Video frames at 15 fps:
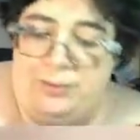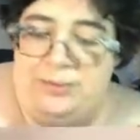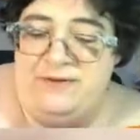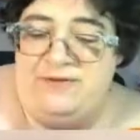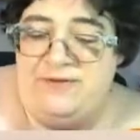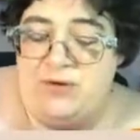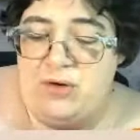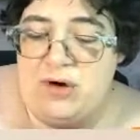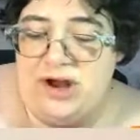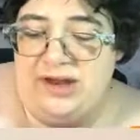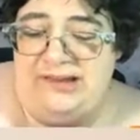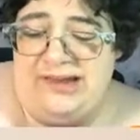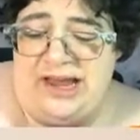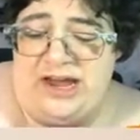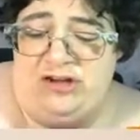before I
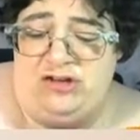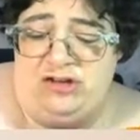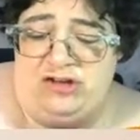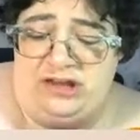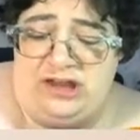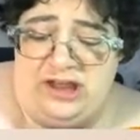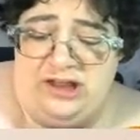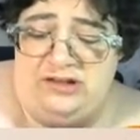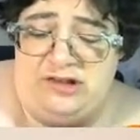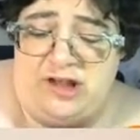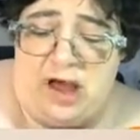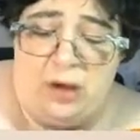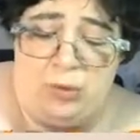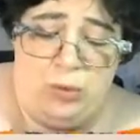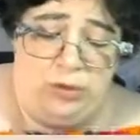texture this,
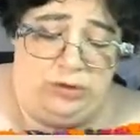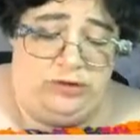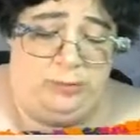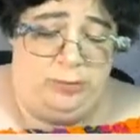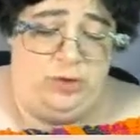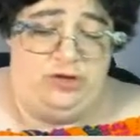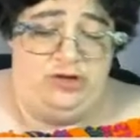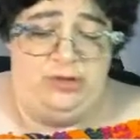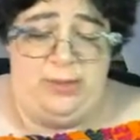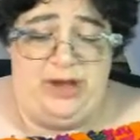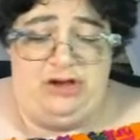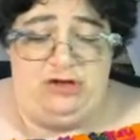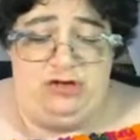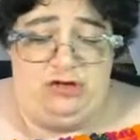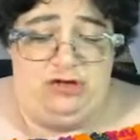I want to put some
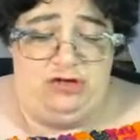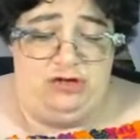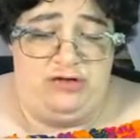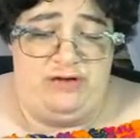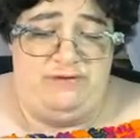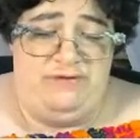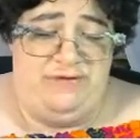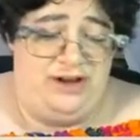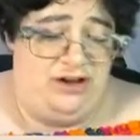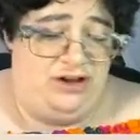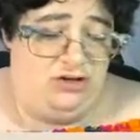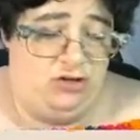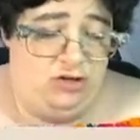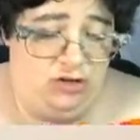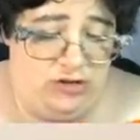extra strength in
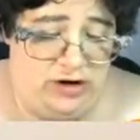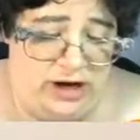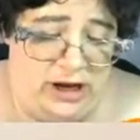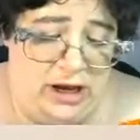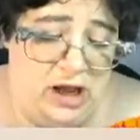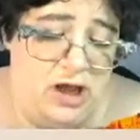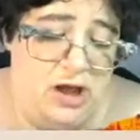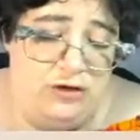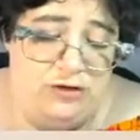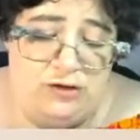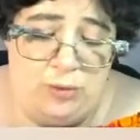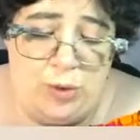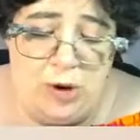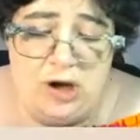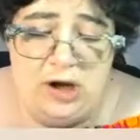this tree.
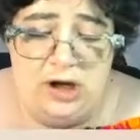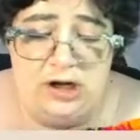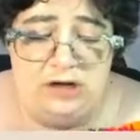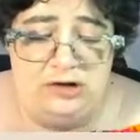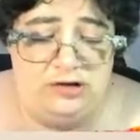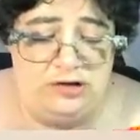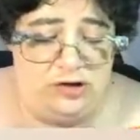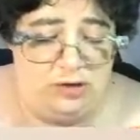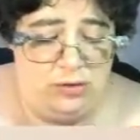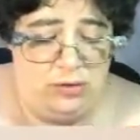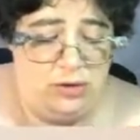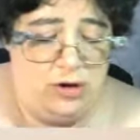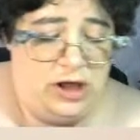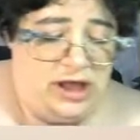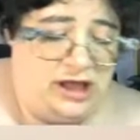So what I'm going to
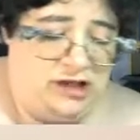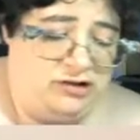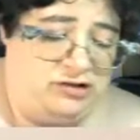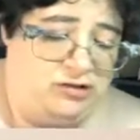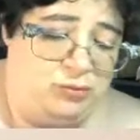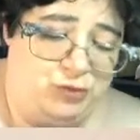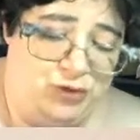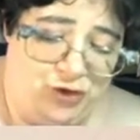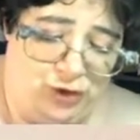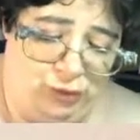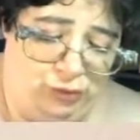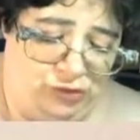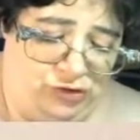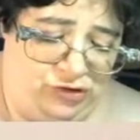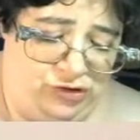do is some
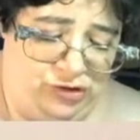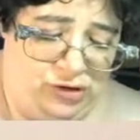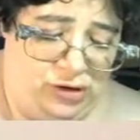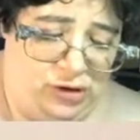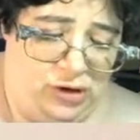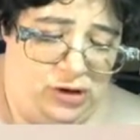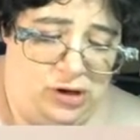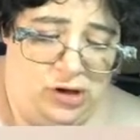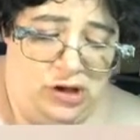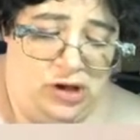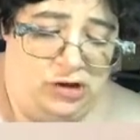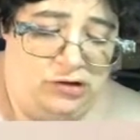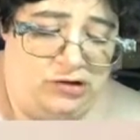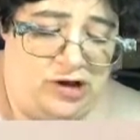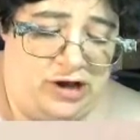roots.
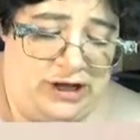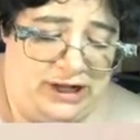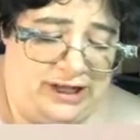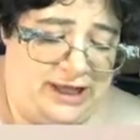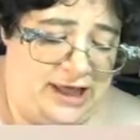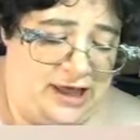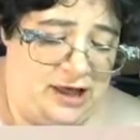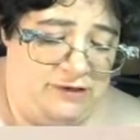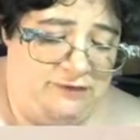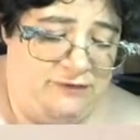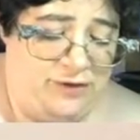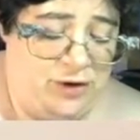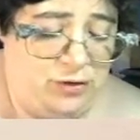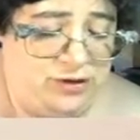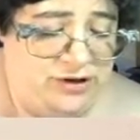So I'm going to get a
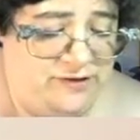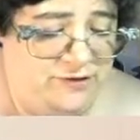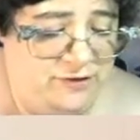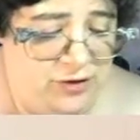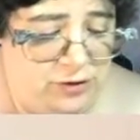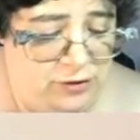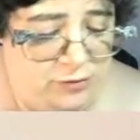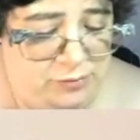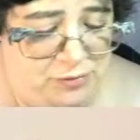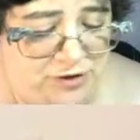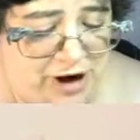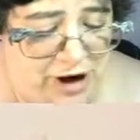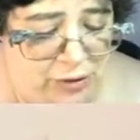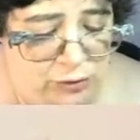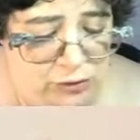few different
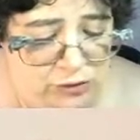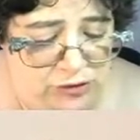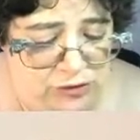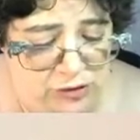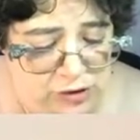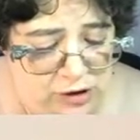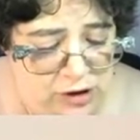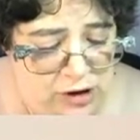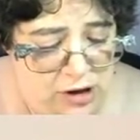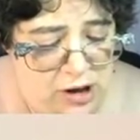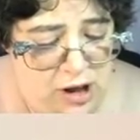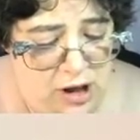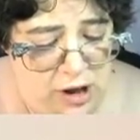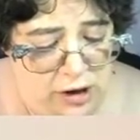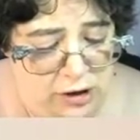browns.
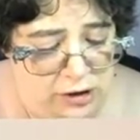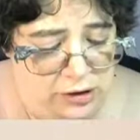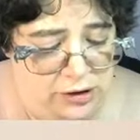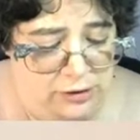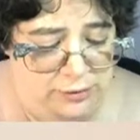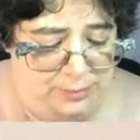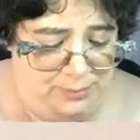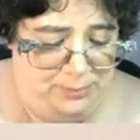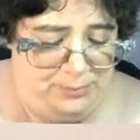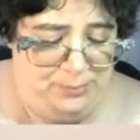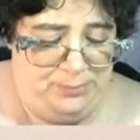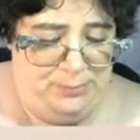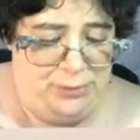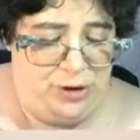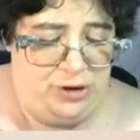I'm going to
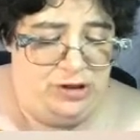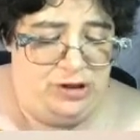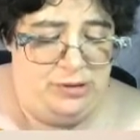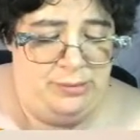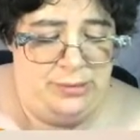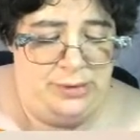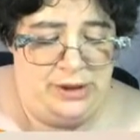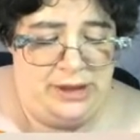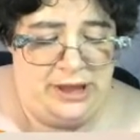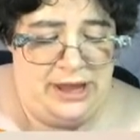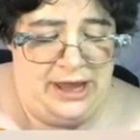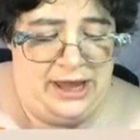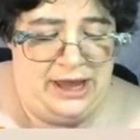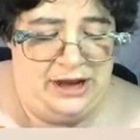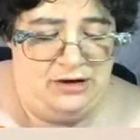put them
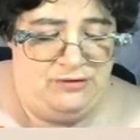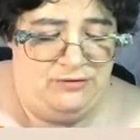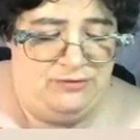in